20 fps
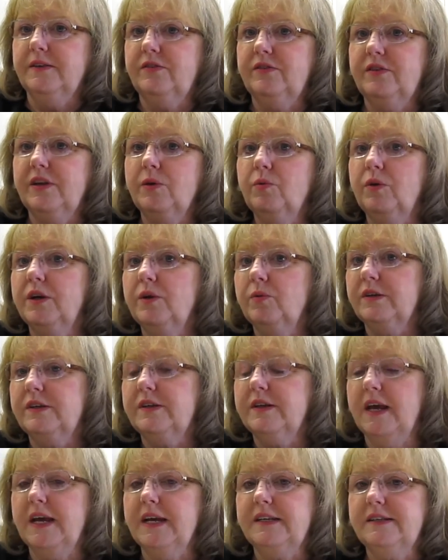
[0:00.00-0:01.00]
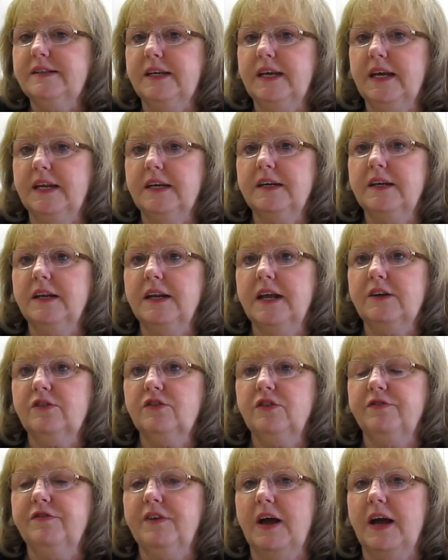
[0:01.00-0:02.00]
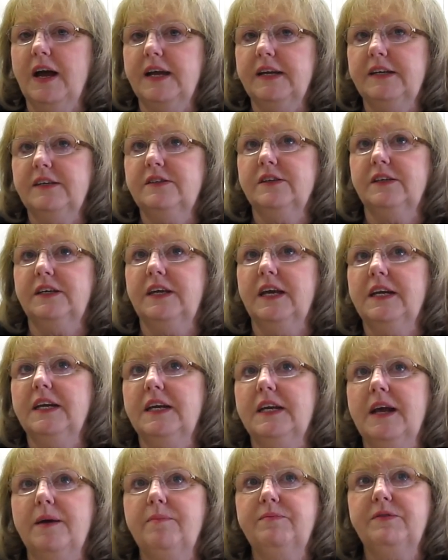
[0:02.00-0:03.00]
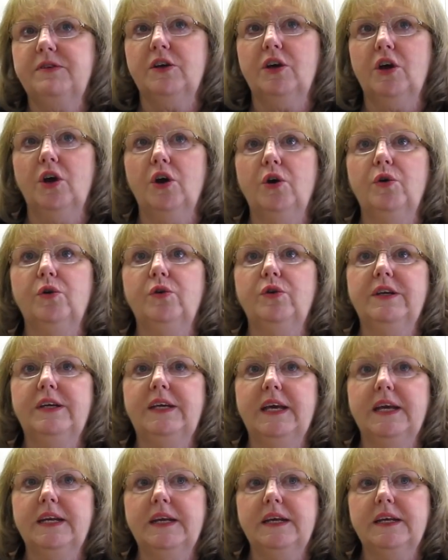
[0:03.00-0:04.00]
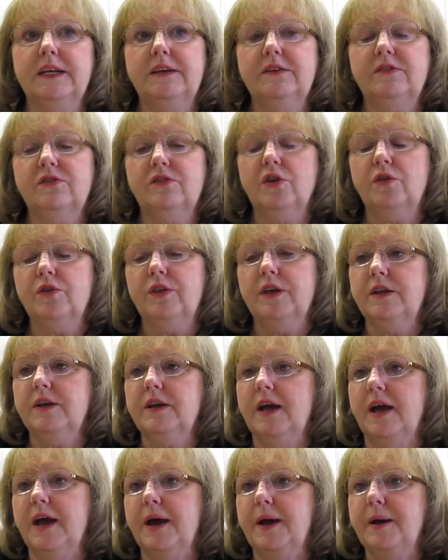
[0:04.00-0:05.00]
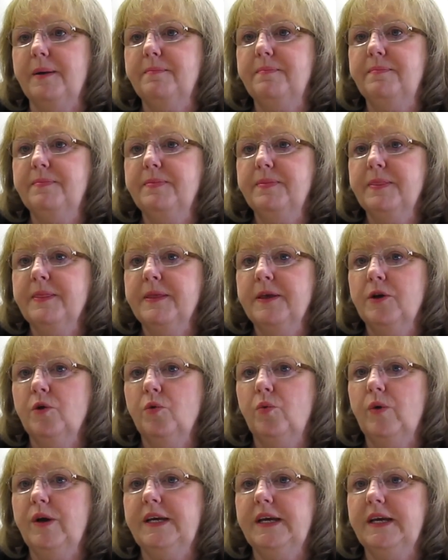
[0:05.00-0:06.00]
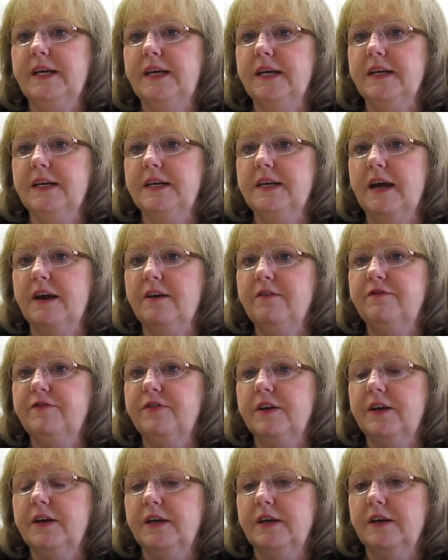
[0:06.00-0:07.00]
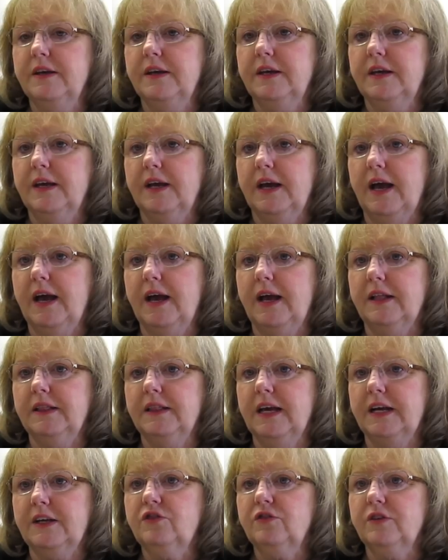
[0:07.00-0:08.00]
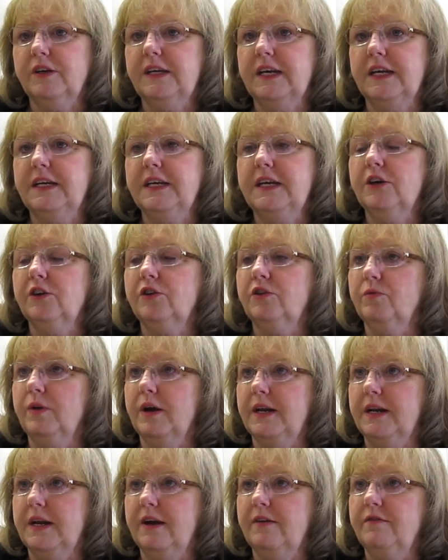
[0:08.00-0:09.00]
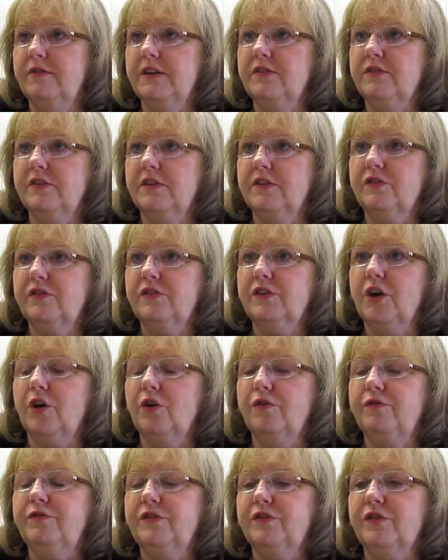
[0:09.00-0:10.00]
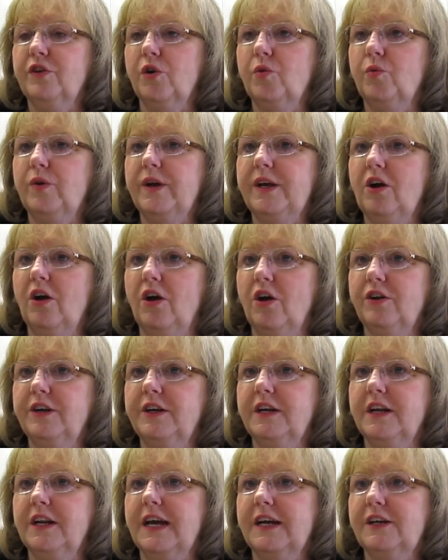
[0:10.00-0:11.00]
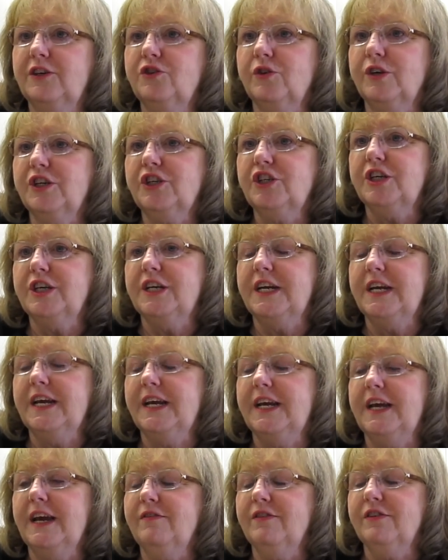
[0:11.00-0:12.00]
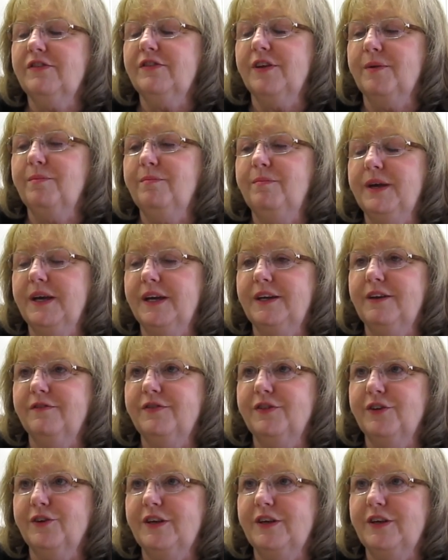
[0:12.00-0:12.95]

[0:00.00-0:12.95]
see what it would take to get it electrified, to get it up to code, to get it so that uh, we could get enough uh, electric in here to run ovens and stoves. So we called an electrician. He gave us a bid of